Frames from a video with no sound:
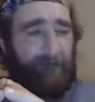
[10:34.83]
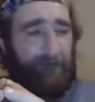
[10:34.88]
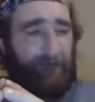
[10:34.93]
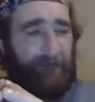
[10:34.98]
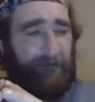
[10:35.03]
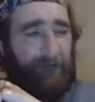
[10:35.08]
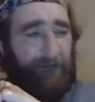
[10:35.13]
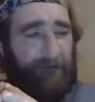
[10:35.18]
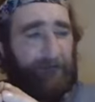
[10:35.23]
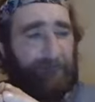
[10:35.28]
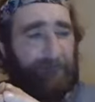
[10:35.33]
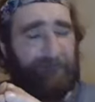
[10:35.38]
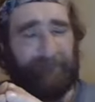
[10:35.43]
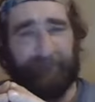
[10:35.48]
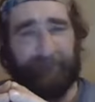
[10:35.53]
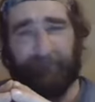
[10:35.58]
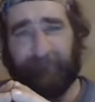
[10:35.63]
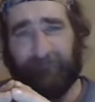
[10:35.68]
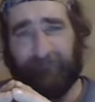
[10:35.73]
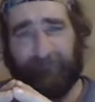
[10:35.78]
and
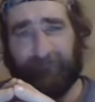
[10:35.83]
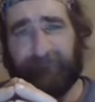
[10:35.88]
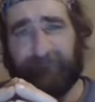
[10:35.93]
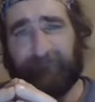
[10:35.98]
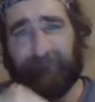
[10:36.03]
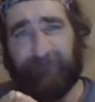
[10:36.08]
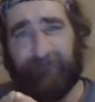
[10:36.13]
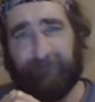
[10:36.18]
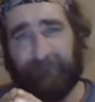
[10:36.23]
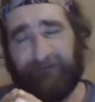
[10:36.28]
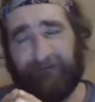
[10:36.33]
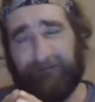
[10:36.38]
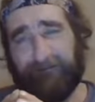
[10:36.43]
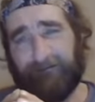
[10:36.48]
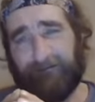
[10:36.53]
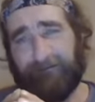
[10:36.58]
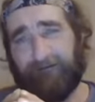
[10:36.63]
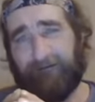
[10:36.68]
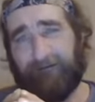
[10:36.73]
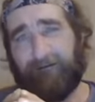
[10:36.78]
the
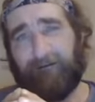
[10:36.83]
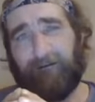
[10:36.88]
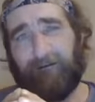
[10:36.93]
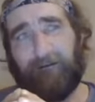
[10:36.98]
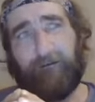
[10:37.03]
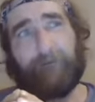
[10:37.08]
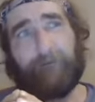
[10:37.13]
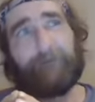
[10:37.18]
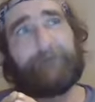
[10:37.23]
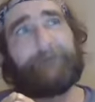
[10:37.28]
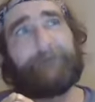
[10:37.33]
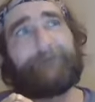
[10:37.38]
feminine are,